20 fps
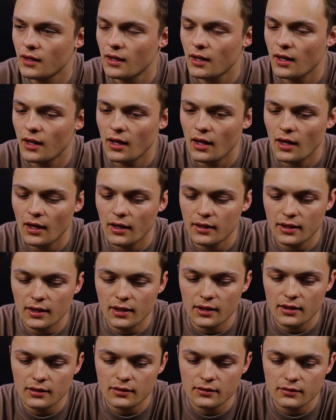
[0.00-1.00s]

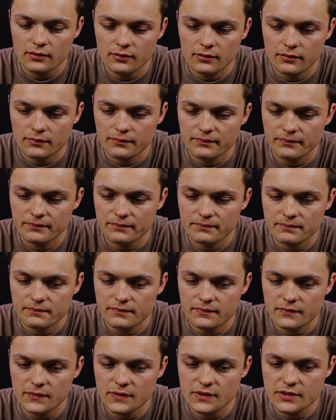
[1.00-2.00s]

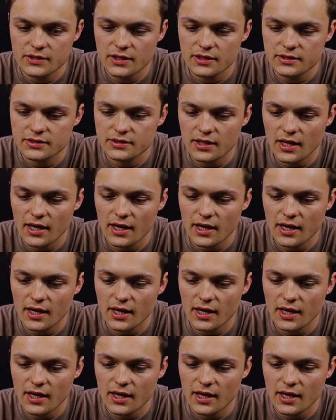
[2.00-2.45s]
And just,